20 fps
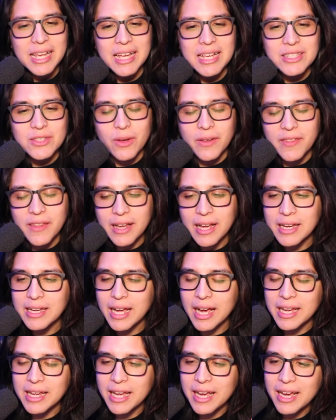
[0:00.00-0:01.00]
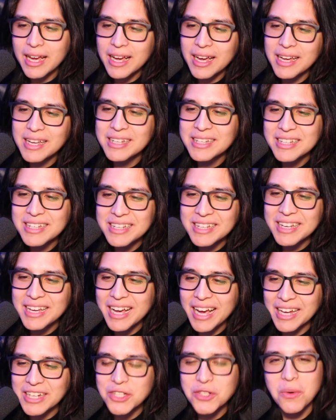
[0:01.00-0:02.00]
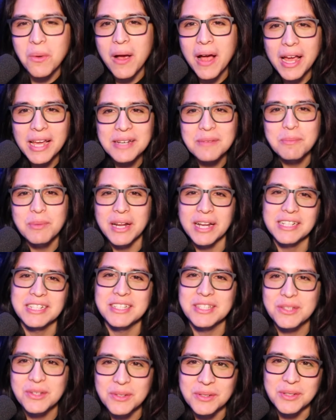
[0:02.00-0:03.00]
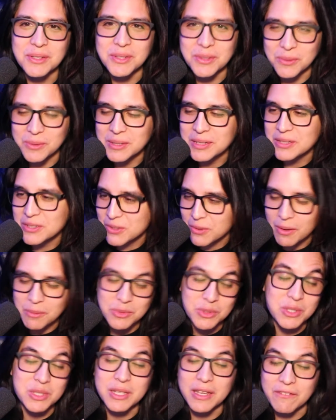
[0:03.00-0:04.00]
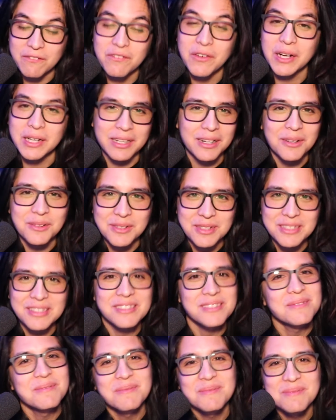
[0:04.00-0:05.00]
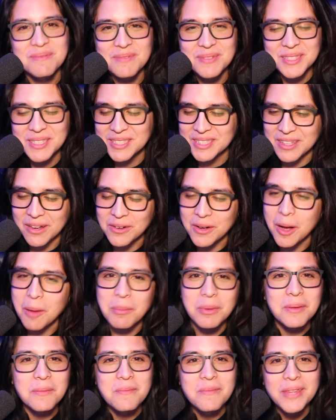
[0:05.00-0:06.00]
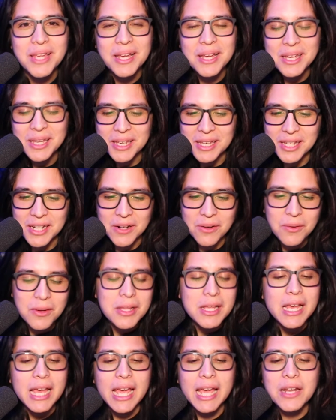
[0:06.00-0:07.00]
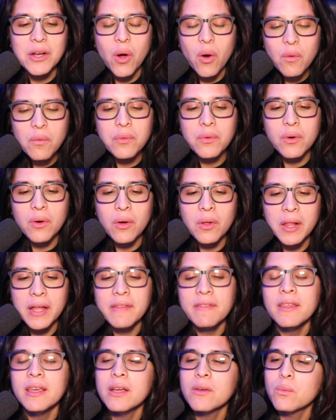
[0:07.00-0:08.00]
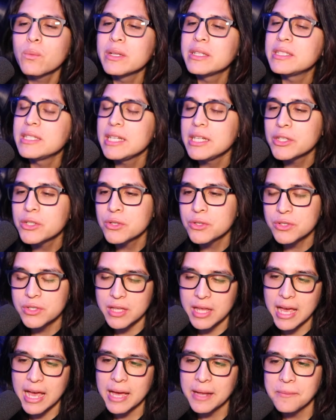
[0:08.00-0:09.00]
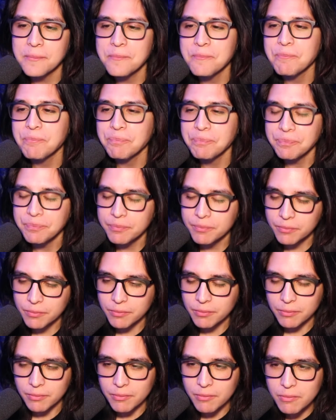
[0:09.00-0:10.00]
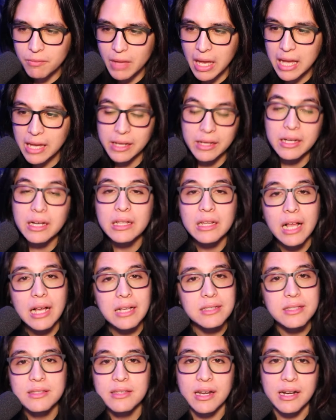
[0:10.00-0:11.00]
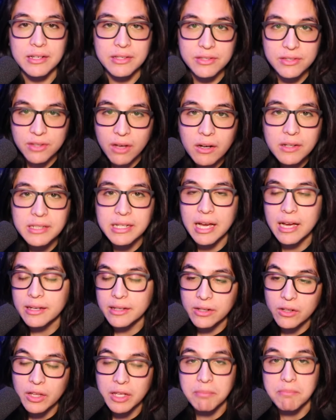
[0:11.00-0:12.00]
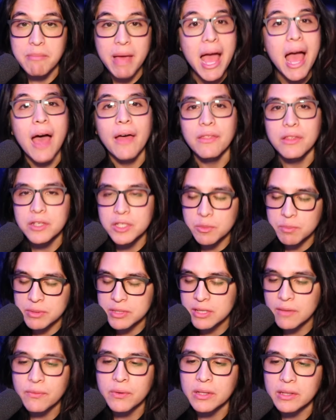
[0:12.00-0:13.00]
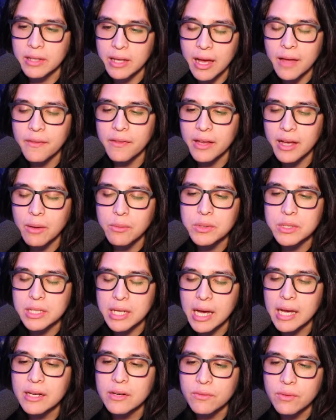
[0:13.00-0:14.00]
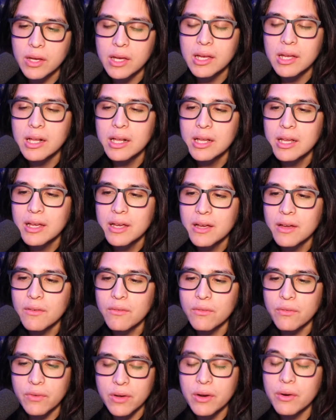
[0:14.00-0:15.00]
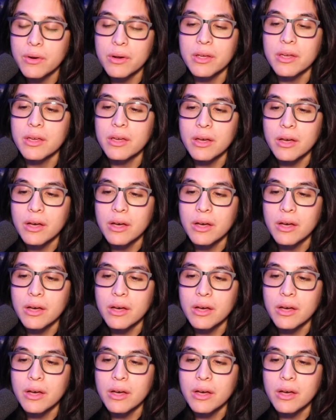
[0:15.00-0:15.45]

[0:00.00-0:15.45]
so I think I, I, I tried, but I just couldn't do it. And so I was just like, fuck it, I'll just suck up, you know. And overall, I think with teachers that, in classes that I sucked at, you know, like math specifically, I think I was kind of very